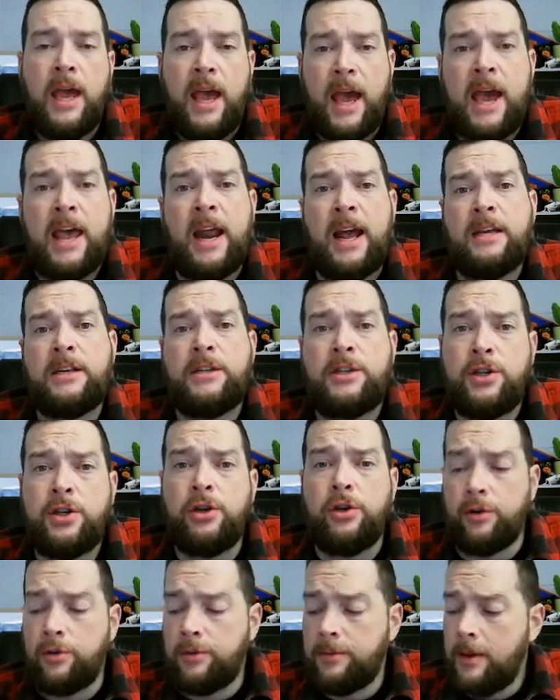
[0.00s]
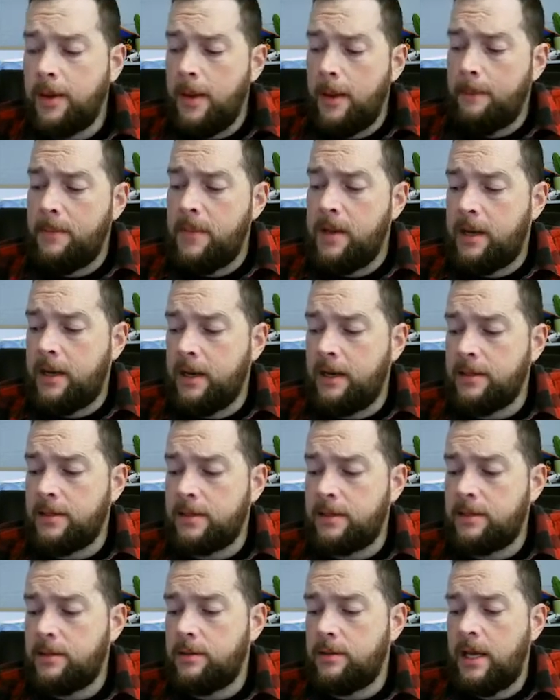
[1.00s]
And I do,
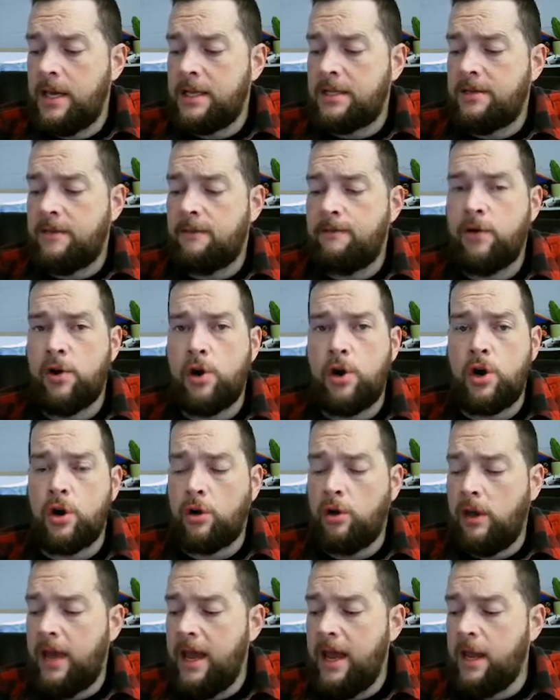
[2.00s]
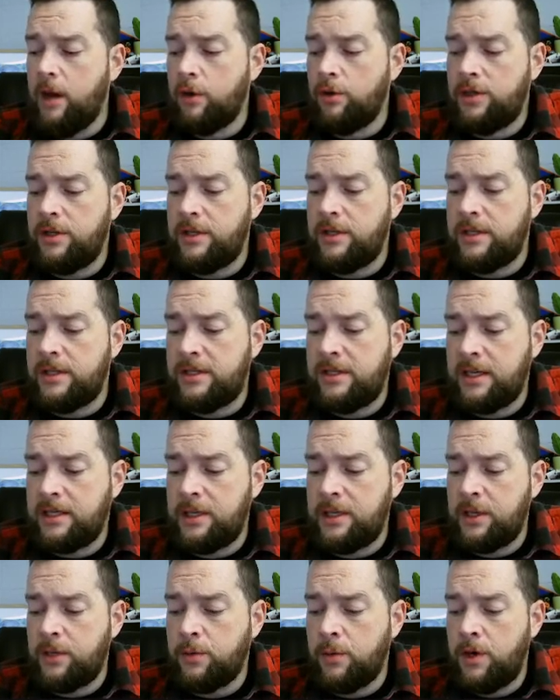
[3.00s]
because it's a vertical angle to this
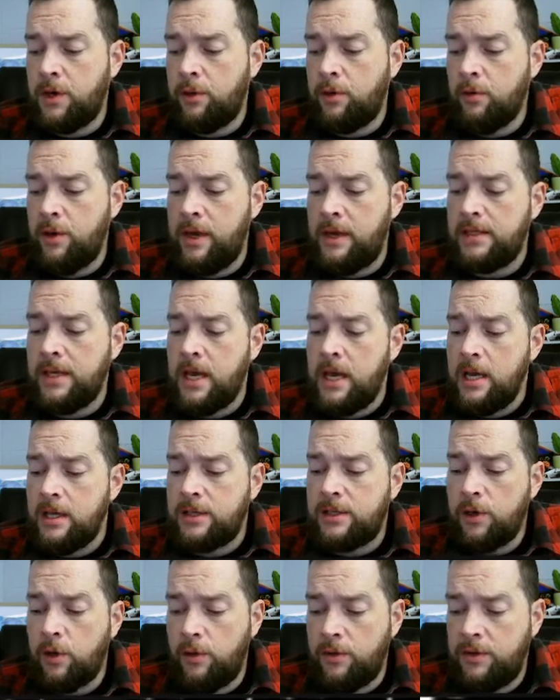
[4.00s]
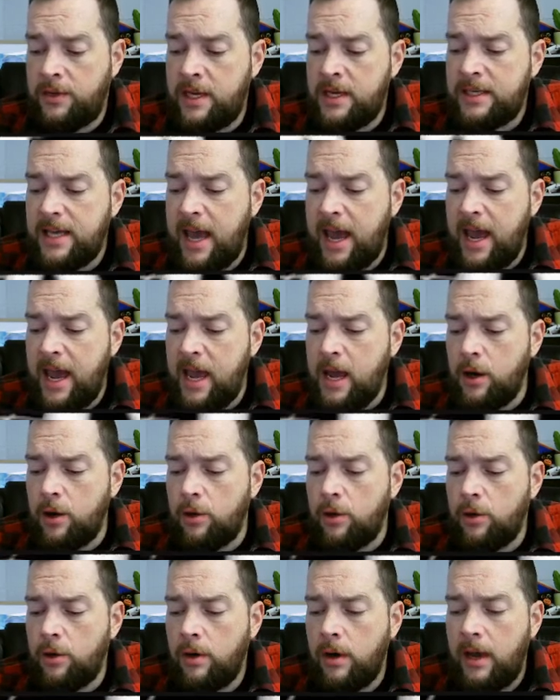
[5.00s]
63 degrees. So this
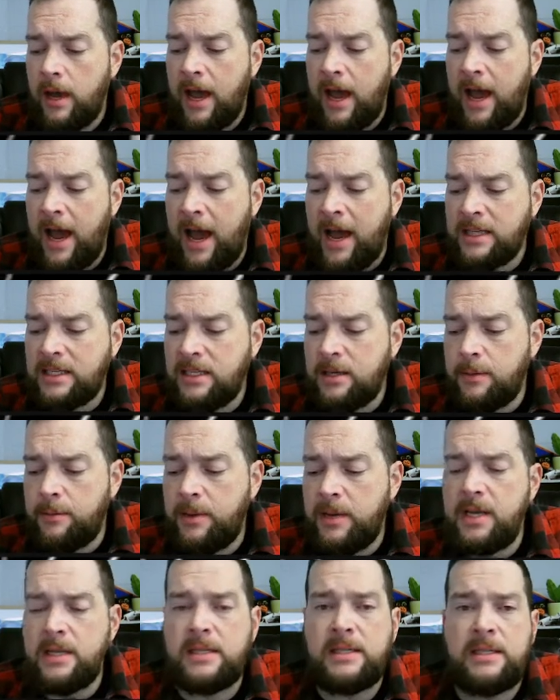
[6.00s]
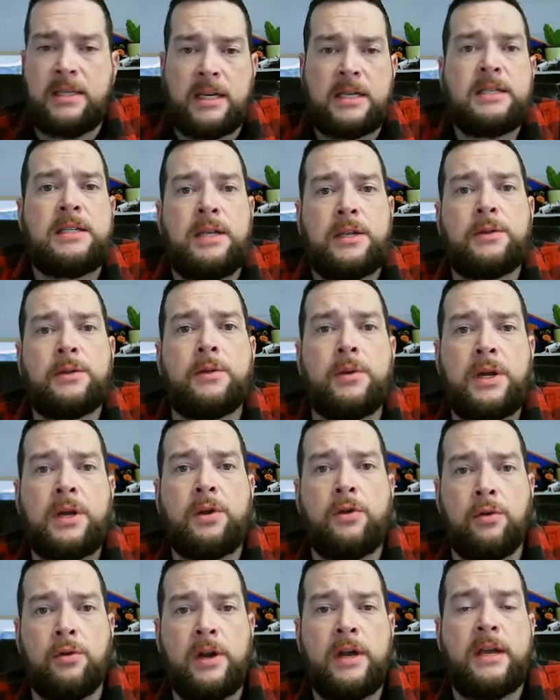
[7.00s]
angle has to be 63
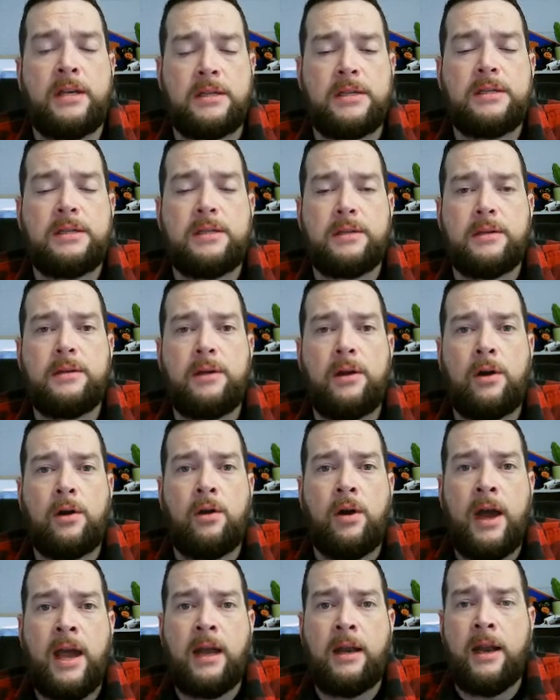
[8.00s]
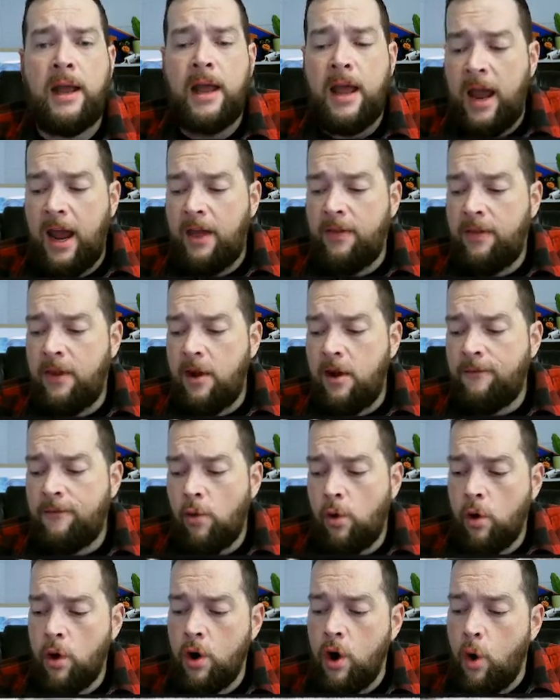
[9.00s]
degrees, all right? And
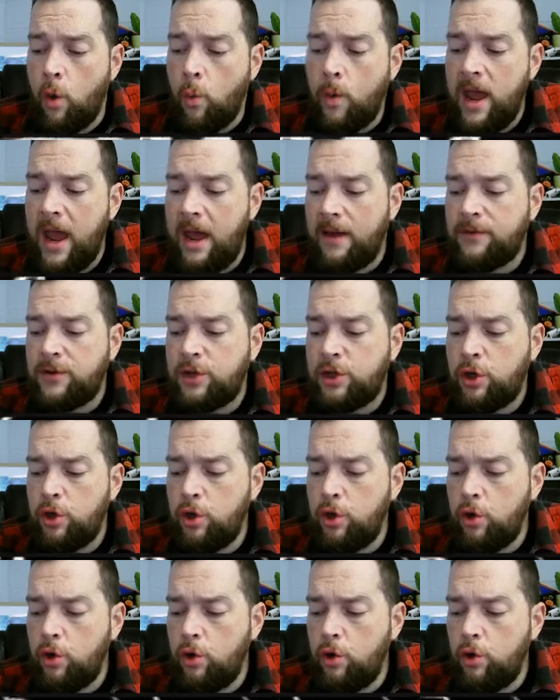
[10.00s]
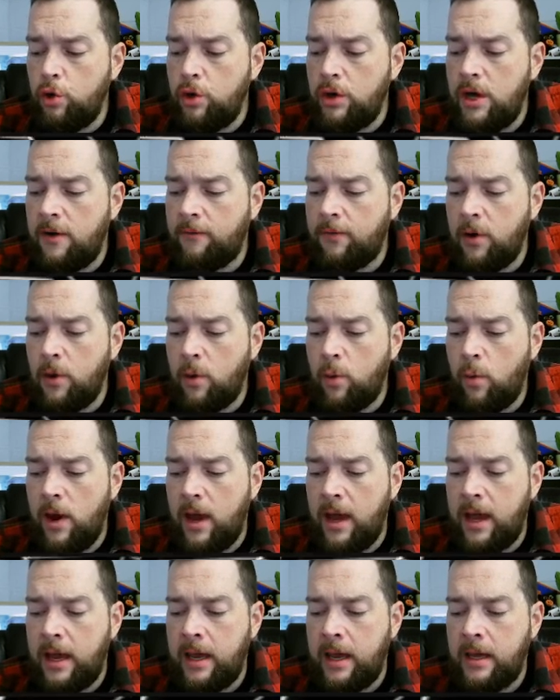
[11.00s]
therefore, we have 2 different
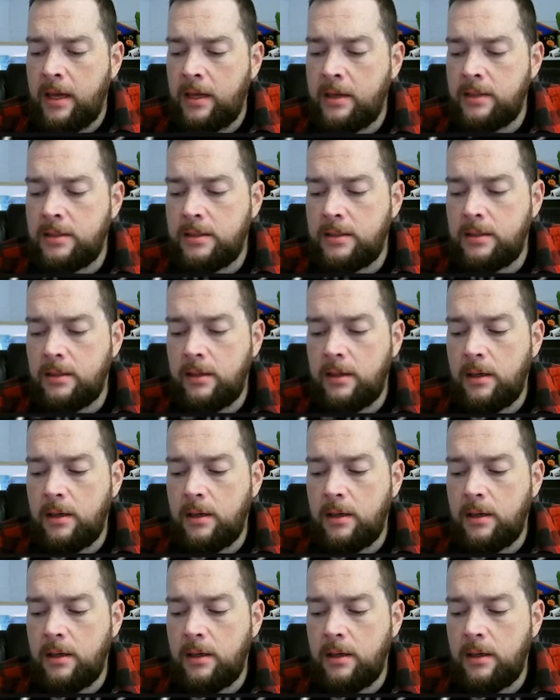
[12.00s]
ways